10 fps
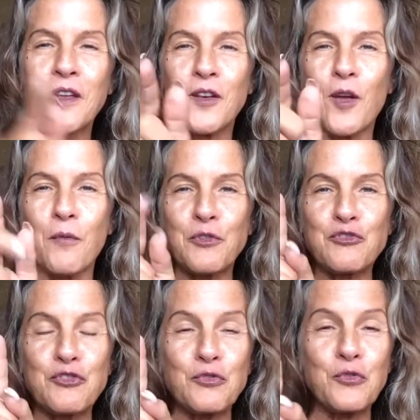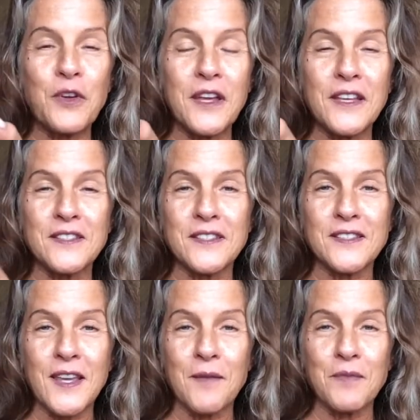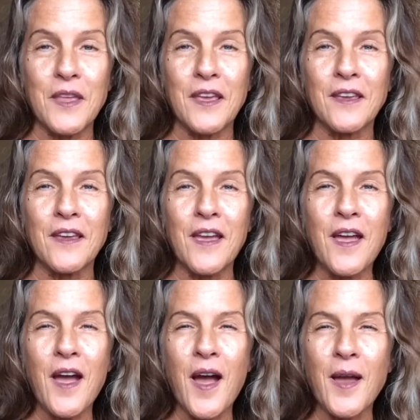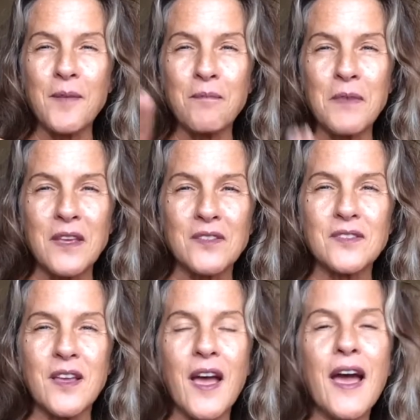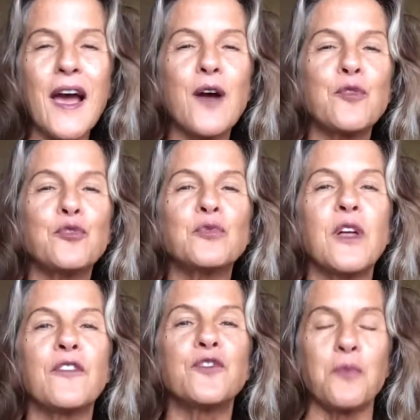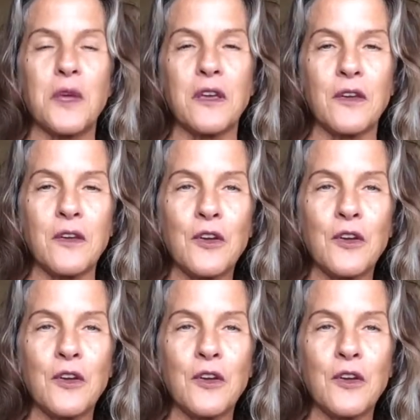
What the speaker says: Number two is the same thing. I miss how you loved me.